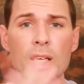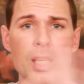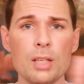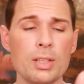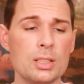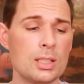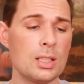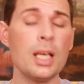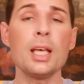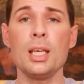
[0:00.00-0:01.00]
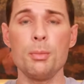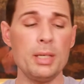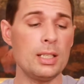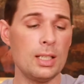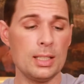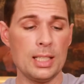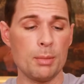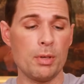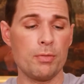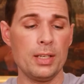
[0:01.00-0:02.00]
And if I just immediately
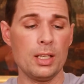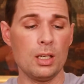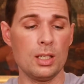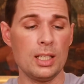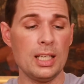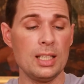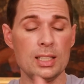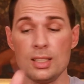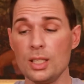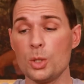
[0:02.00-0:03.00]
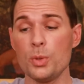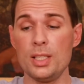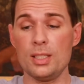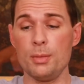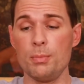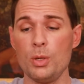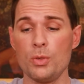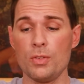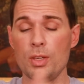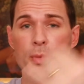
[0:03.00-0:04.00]
take my finger on it, it is greasy.
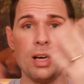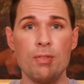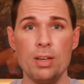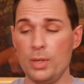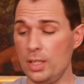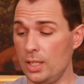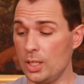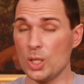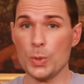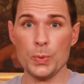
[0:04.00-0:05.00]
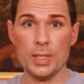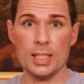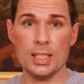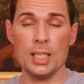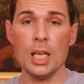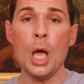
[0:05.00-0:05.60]
Both of them are very greasy.